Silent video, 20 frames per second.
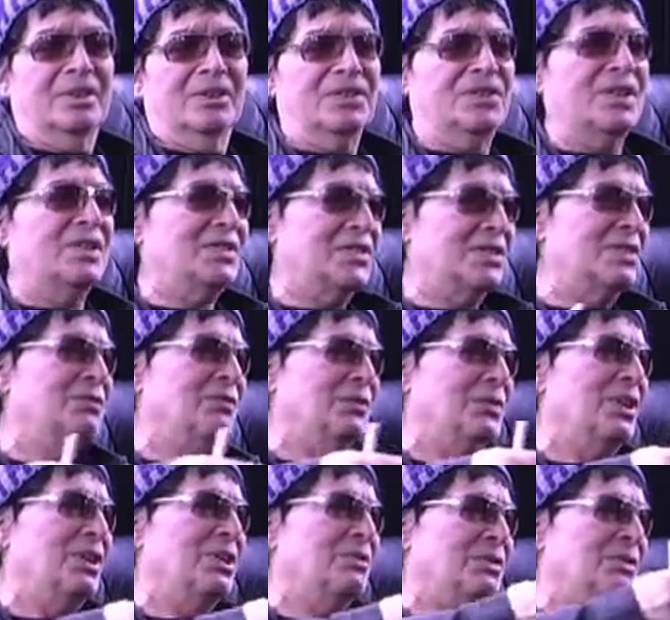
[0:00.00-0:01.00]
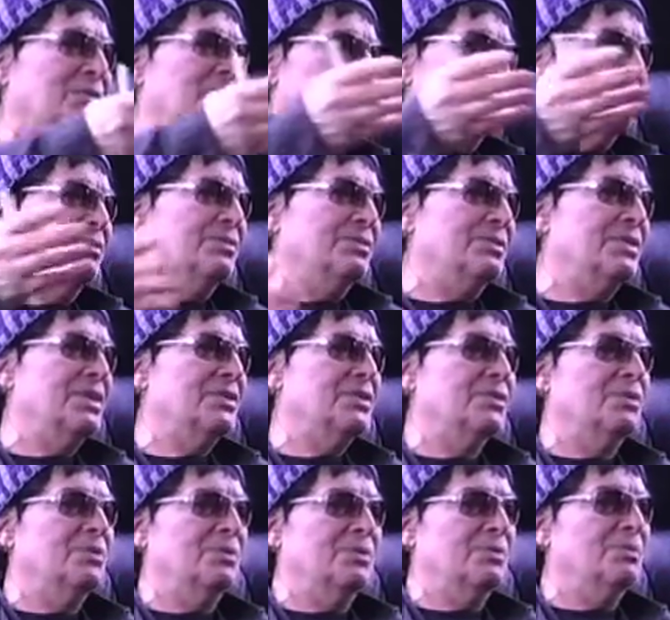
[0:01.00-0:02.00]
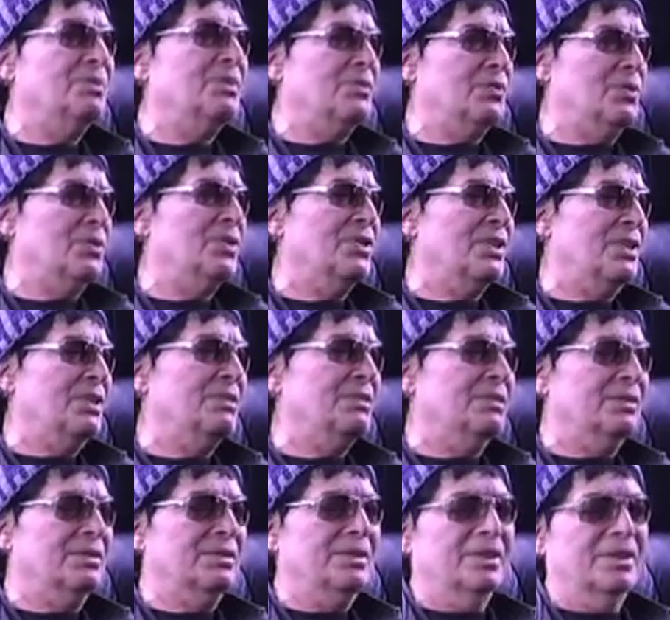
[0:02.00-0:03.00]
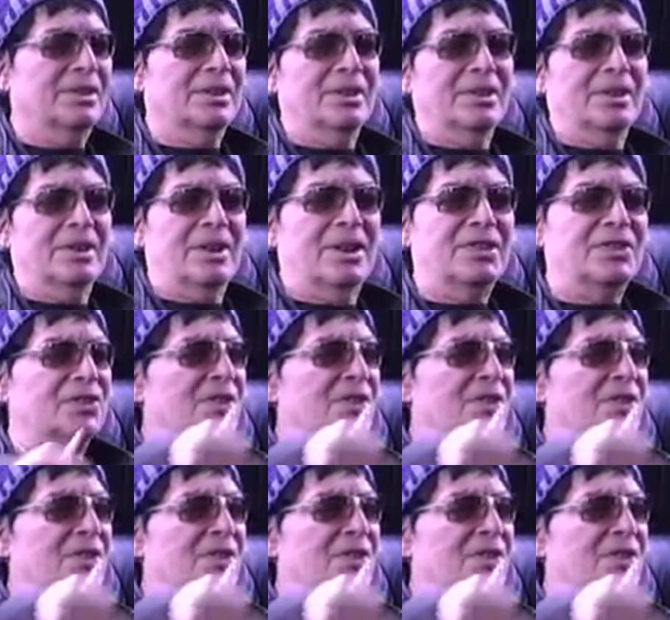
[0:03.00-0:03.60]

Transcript: because I'd seen a flavor not too before that. I